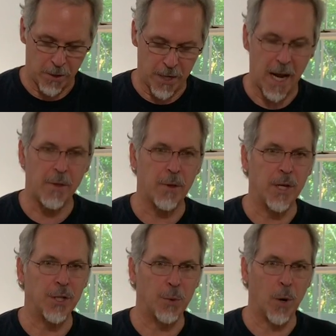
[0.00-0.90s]
Together
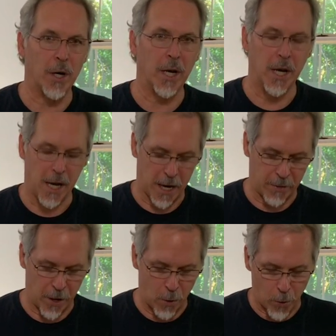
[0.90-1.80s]
these work
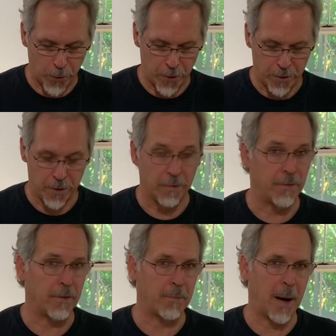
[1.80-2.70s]
and they hold the
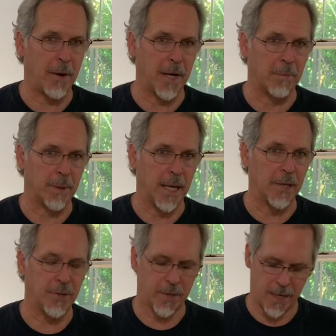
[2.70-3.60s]
fifth bearing in
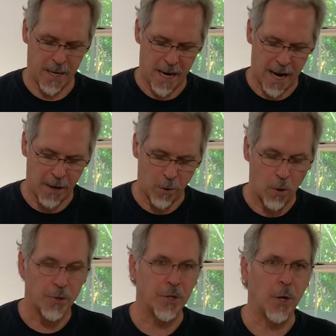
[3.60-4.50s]
place and
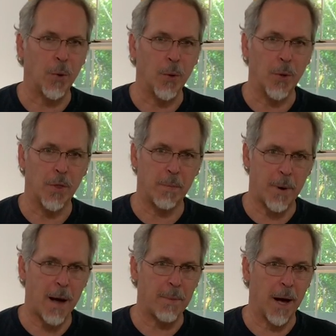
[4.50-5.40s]
also the
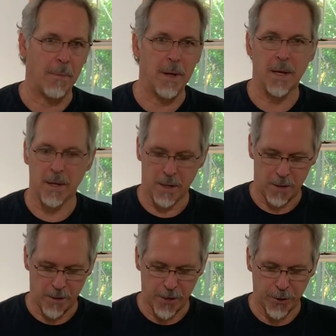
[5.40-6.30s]
prop hub.
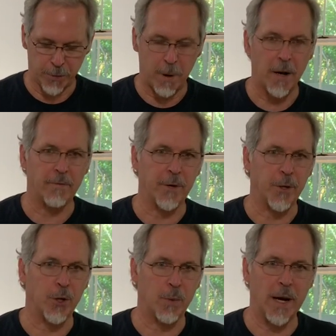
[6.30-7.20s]
This is part of
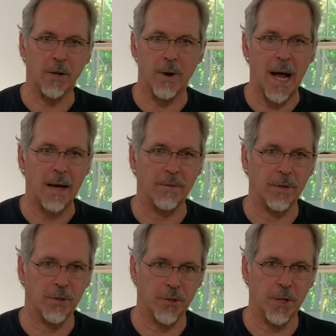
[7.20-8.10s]
your direct drive
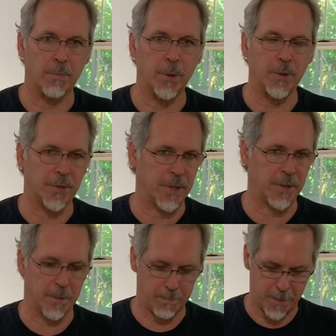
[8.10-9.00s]
simple
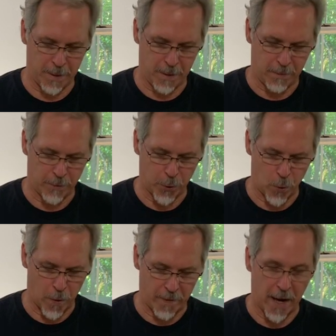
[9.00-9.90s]
system for
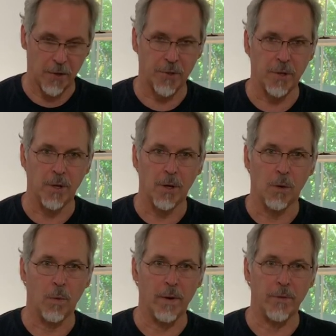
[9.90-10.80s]
Corvairs.
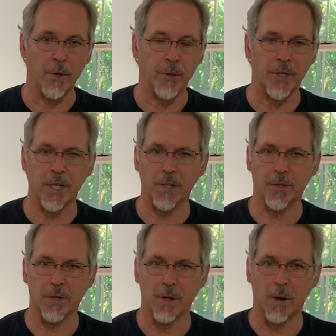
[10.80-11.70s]
We've used
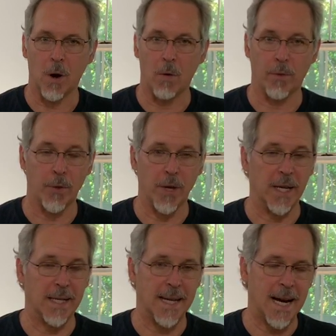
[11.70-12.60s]
these over the
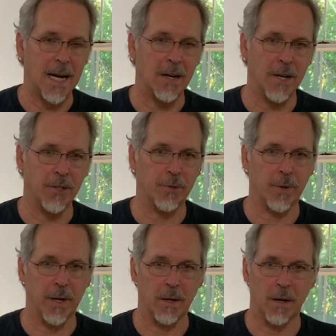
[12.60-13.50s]
entire
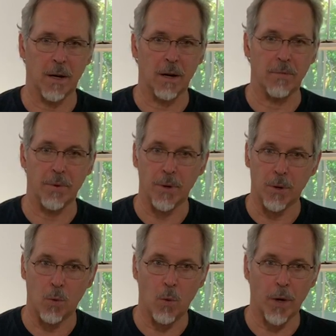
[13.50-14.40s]
history of
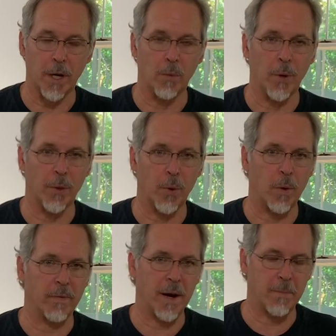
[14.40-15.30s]
working with
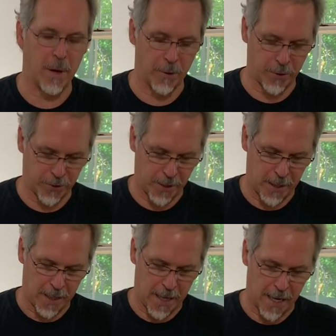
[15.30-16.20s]
Corvair motors
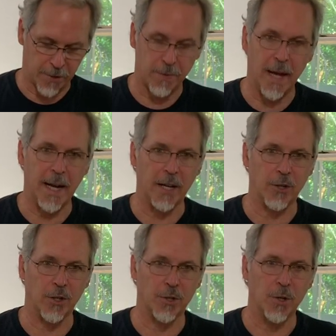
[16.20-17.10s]
as flight
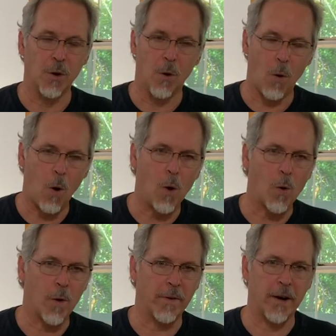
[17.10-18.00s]
engines.
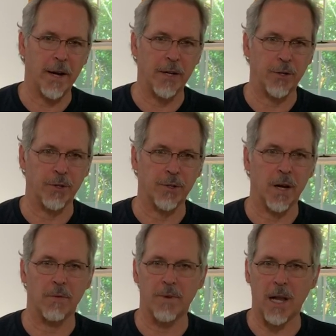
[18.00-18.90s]
All Corvair engines
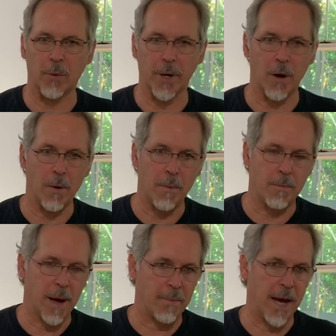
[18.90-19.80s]
that are following
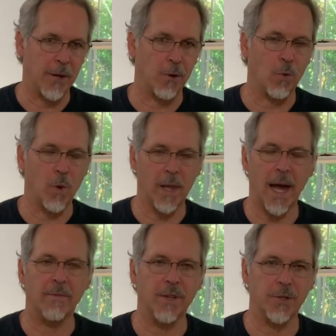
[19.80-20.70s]
my manual will
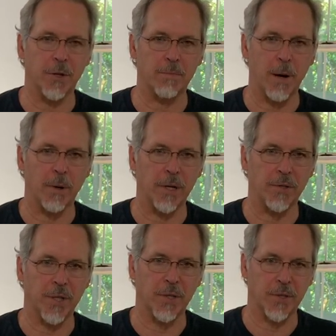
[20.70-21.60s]
have these
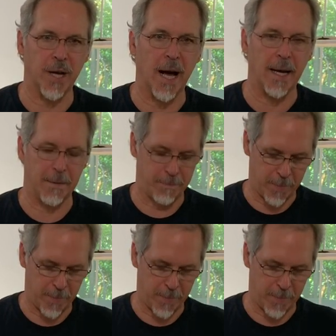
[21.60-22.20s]
components inside.